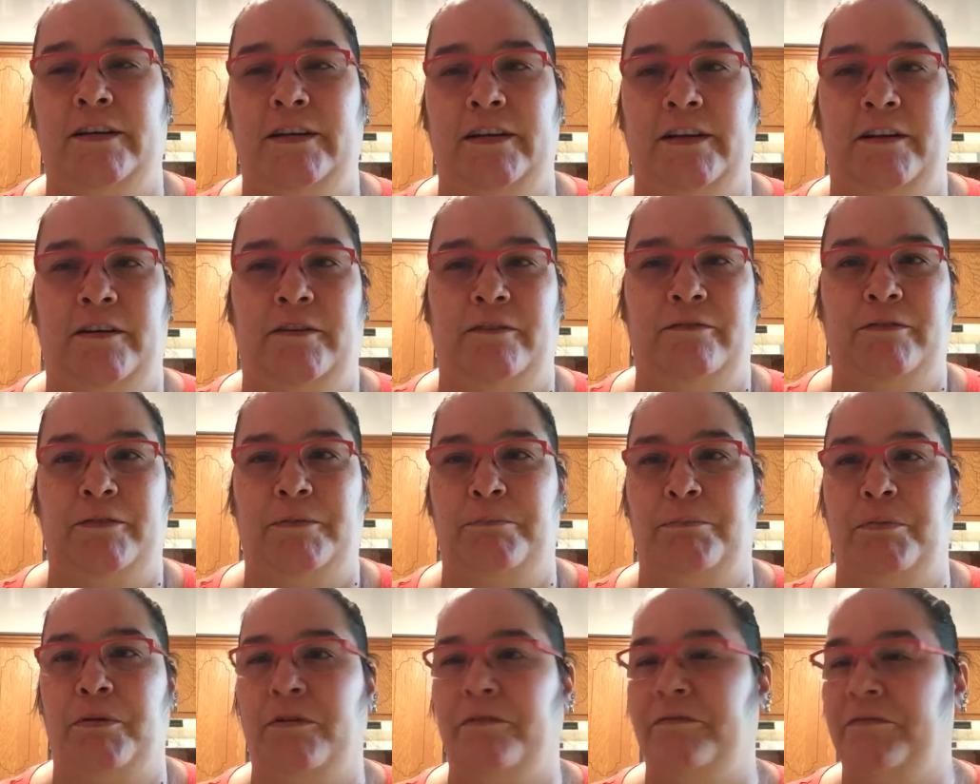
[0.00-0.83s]
you know, for
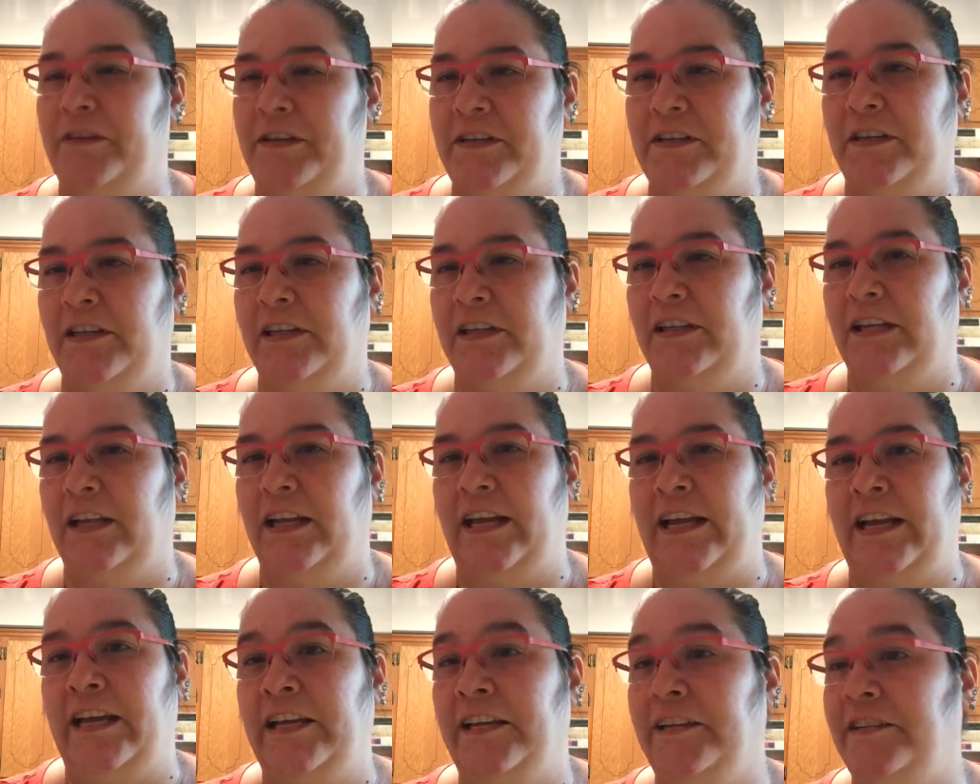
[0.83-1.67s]
perfect
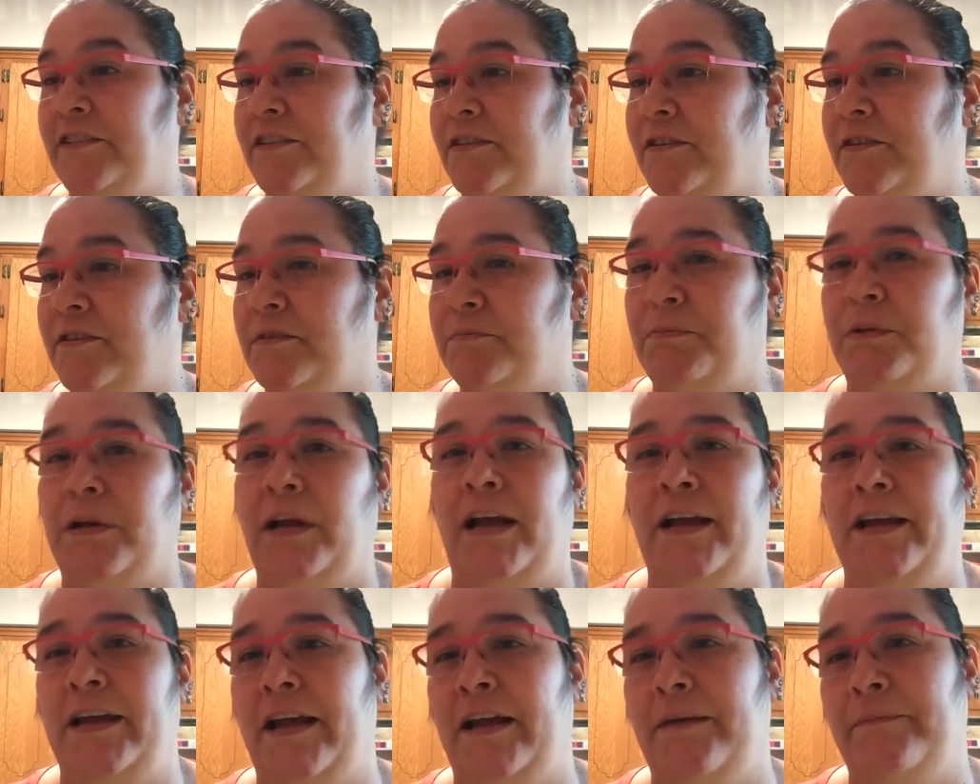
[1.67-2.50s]
little angels, but
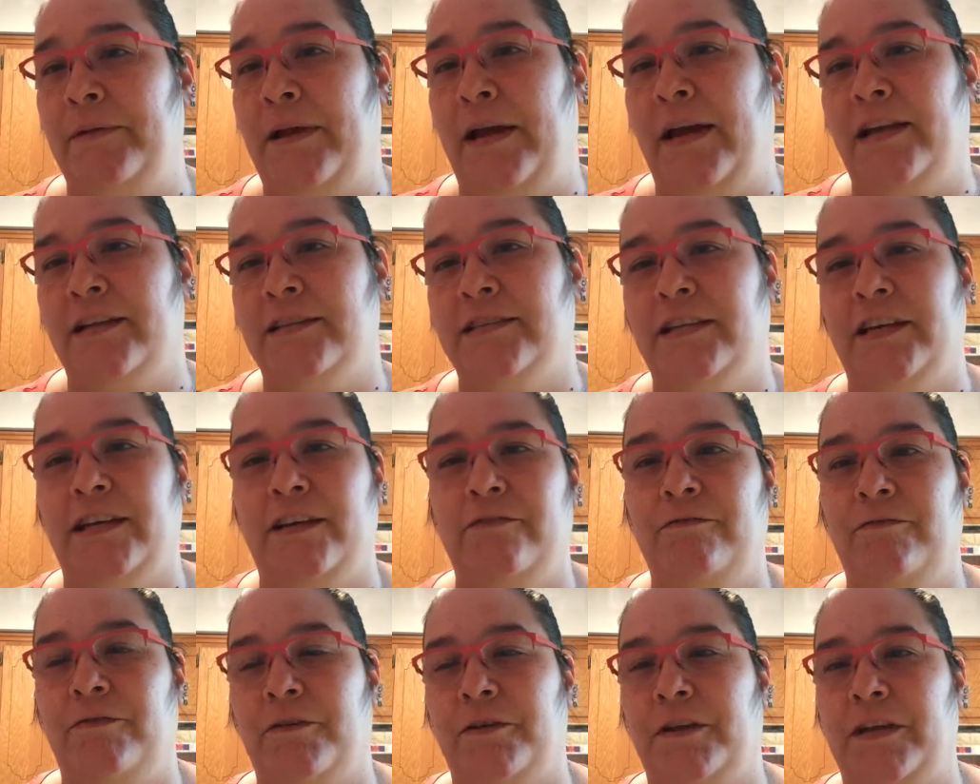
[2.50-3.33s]
I am
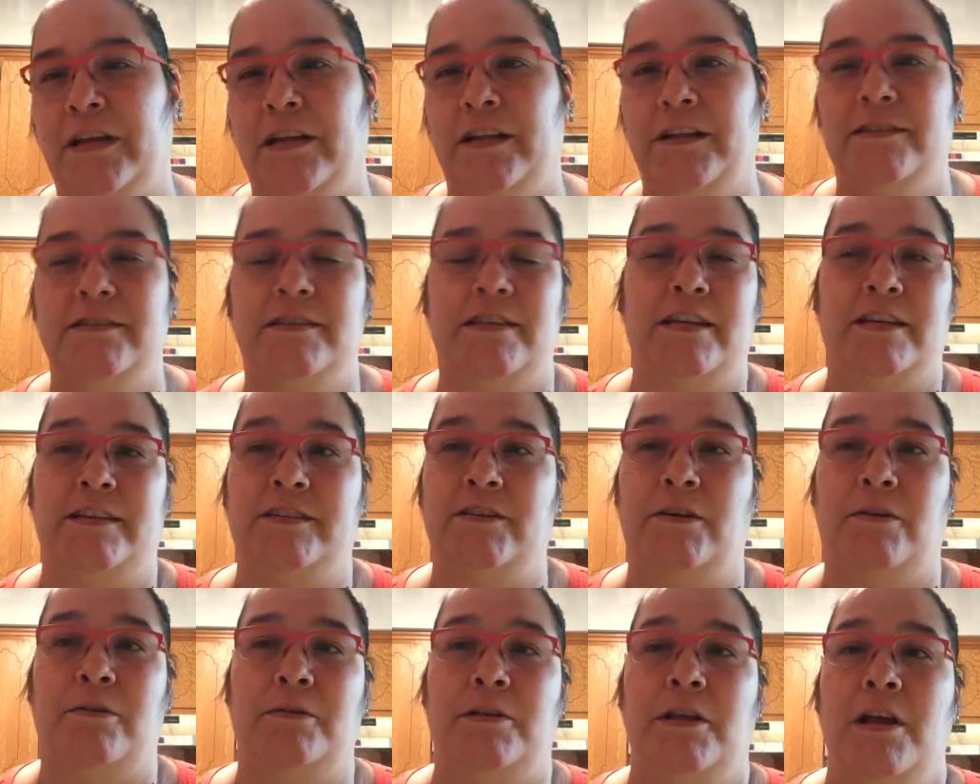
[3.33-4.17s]
asking for kids that
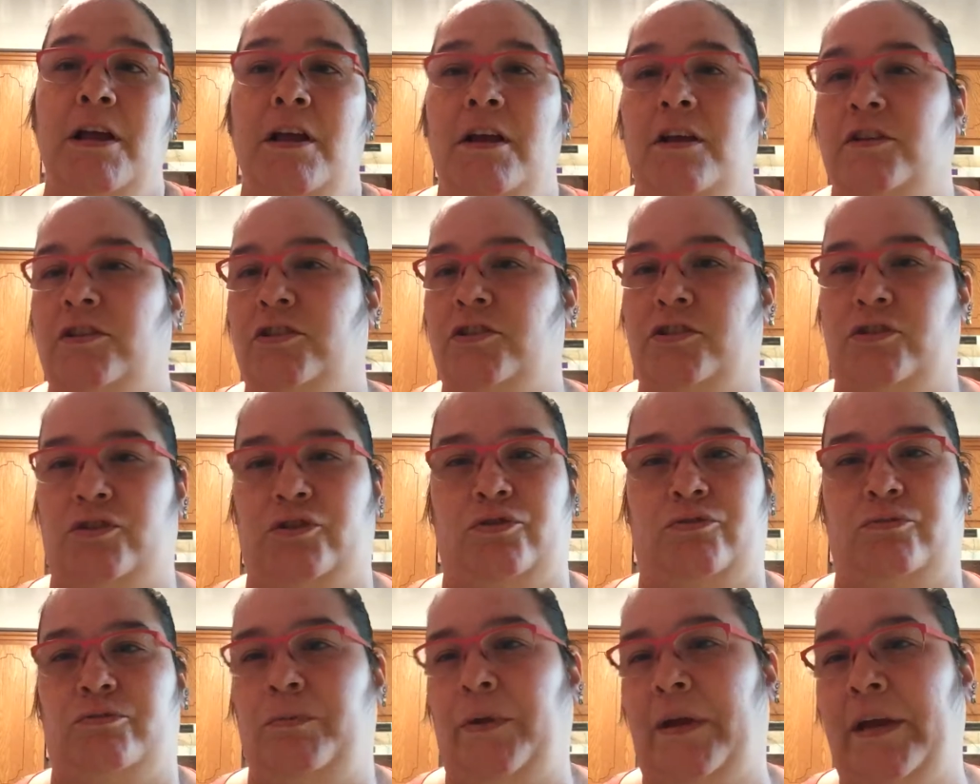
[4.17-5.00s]
don't
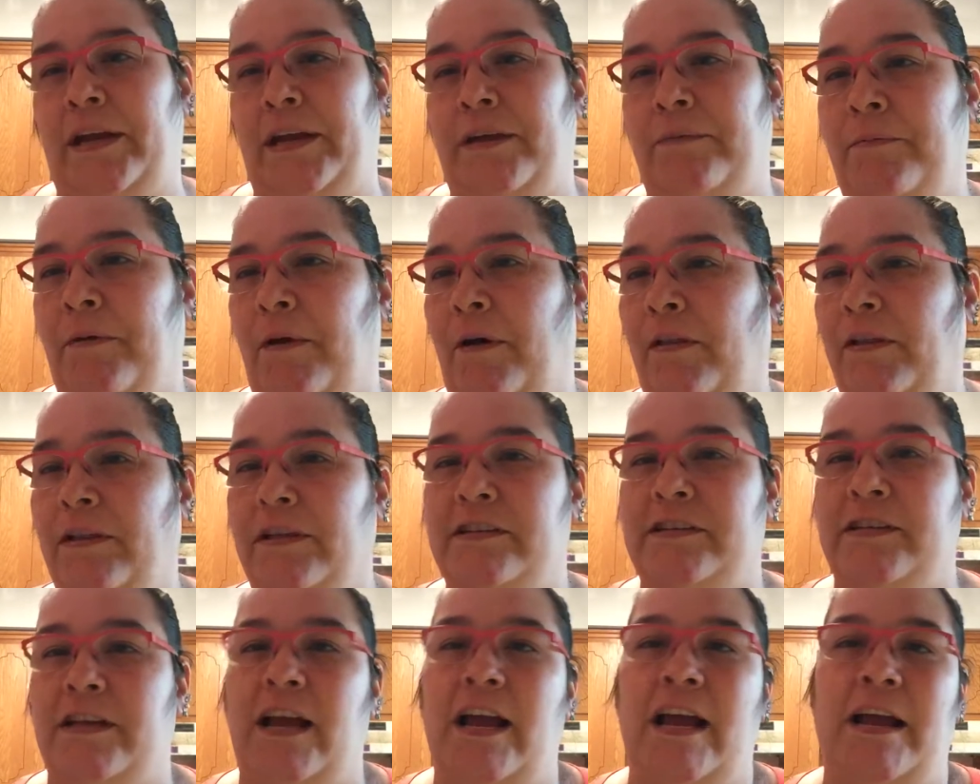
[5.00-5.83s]
scream all the
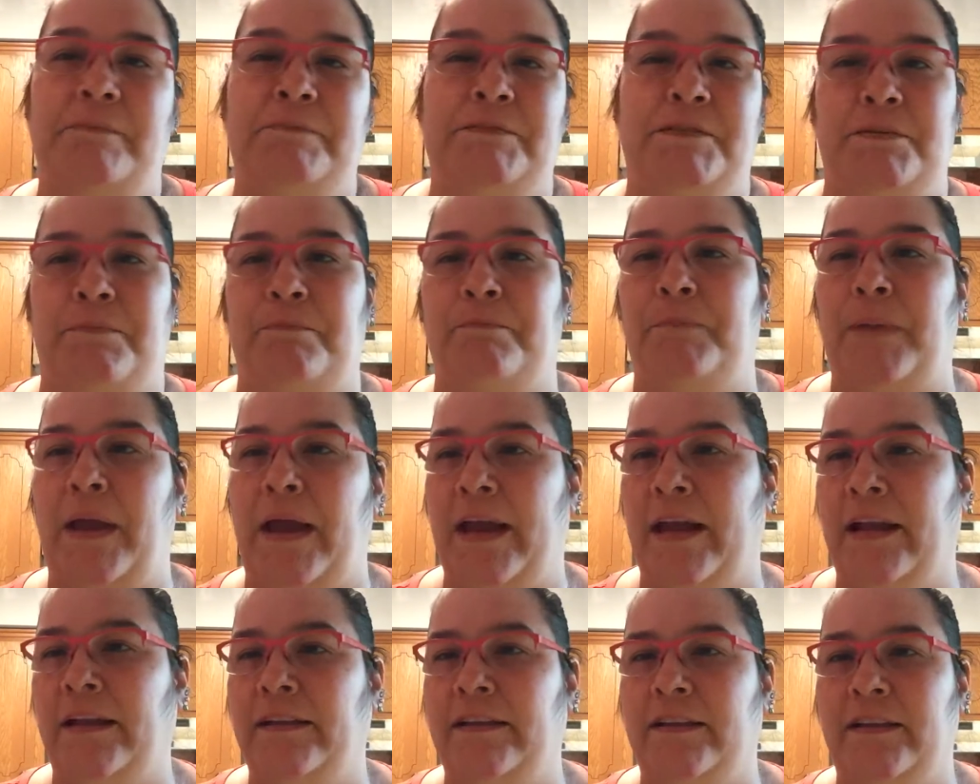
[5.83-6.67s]
time,
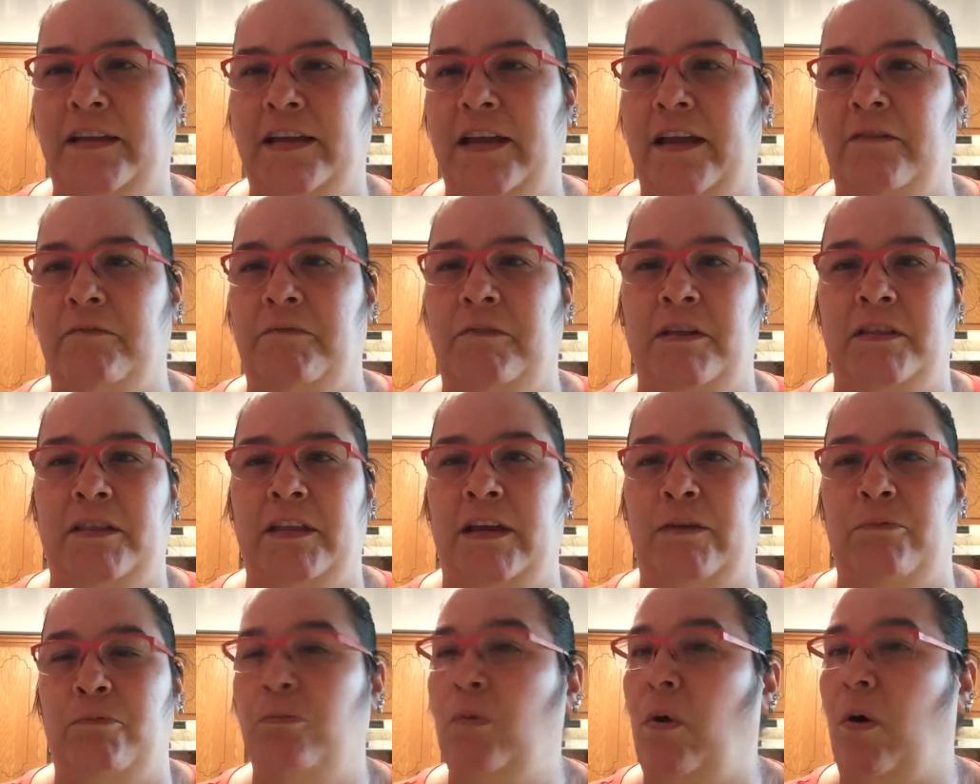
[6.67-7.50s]
demand to get what
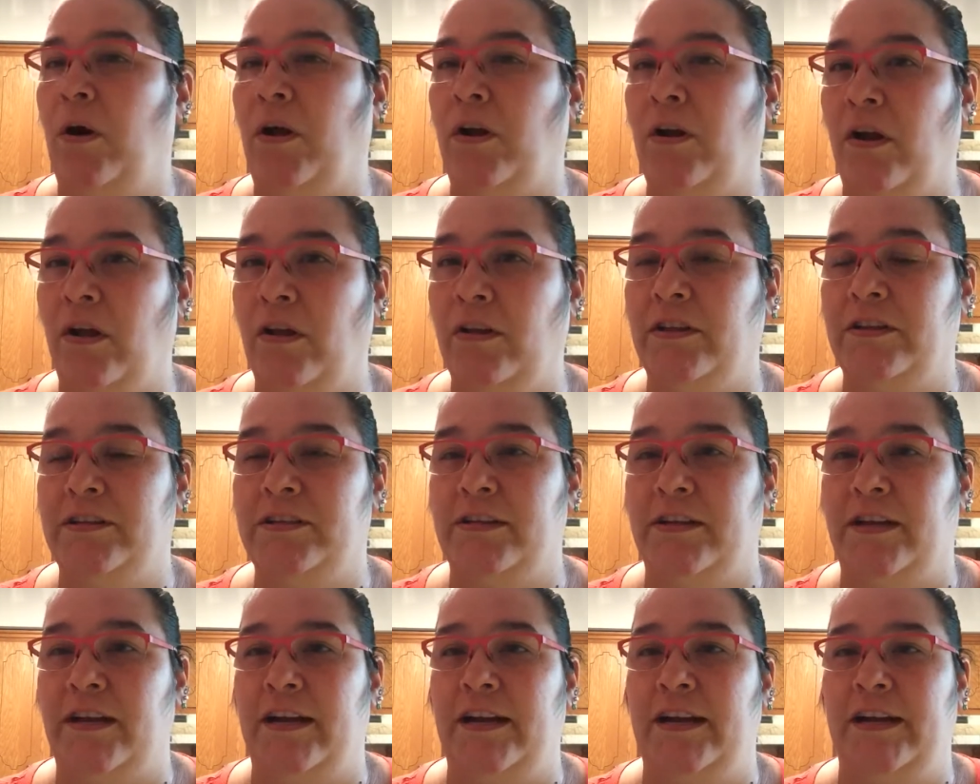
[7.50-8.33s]
they want all the
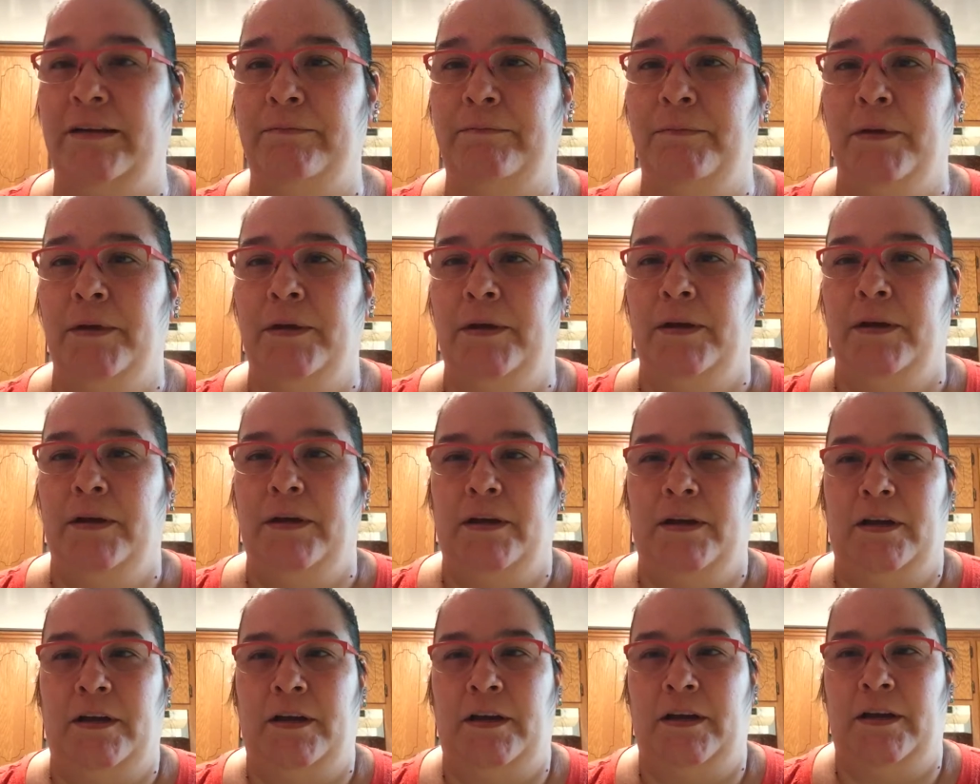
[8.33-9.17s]
time.
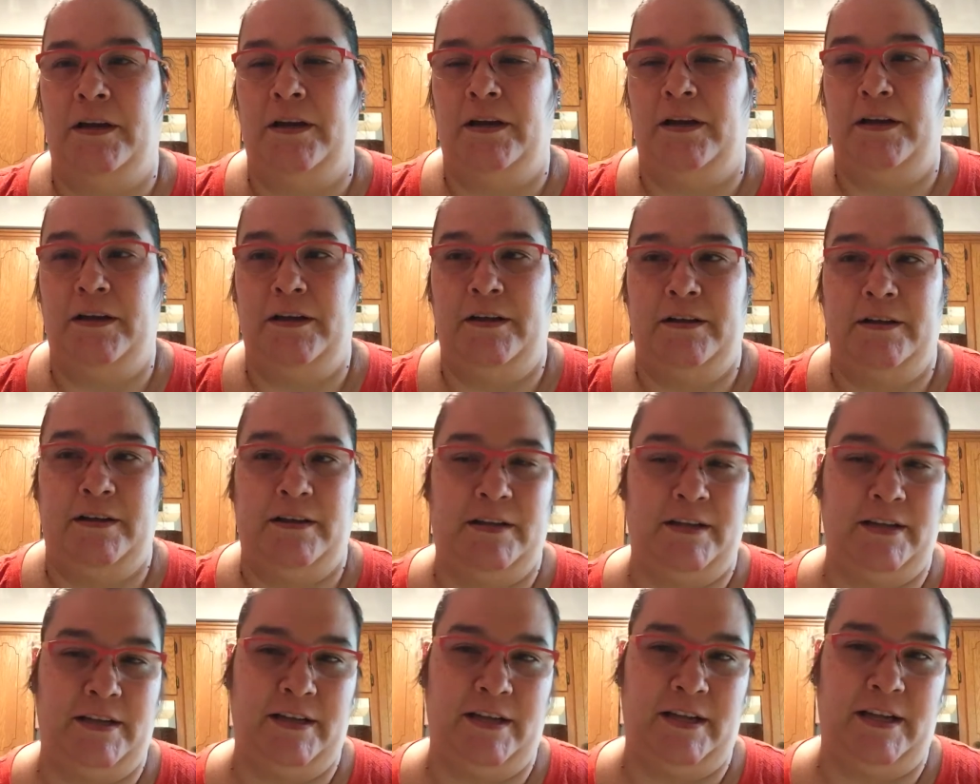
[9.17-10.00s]
Uh,
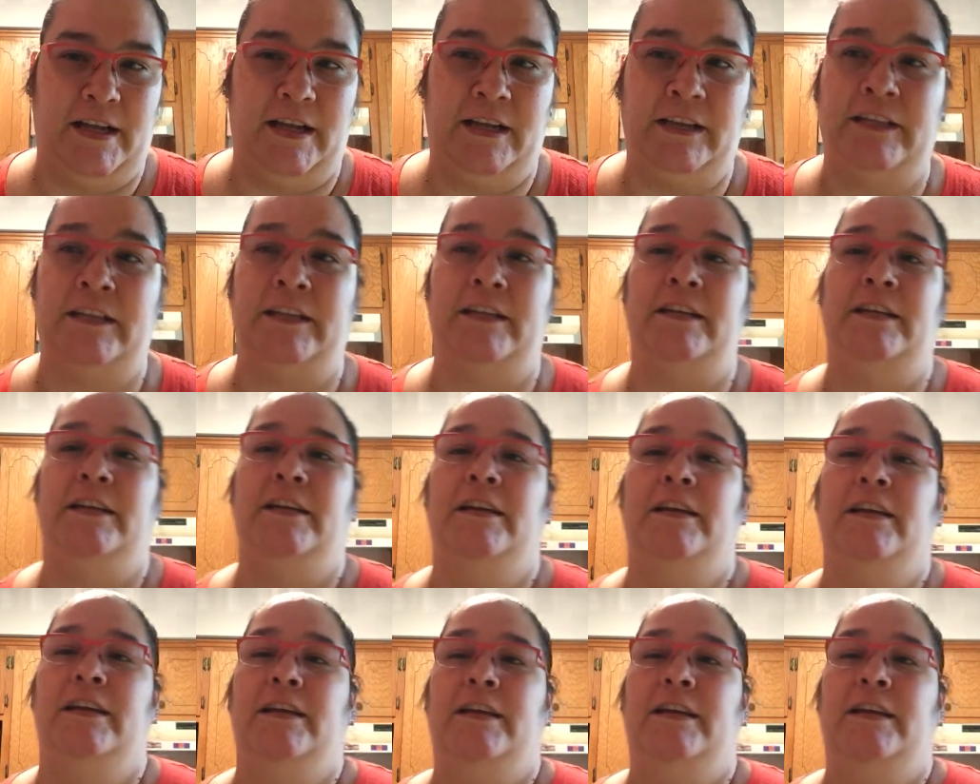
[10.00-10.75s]
it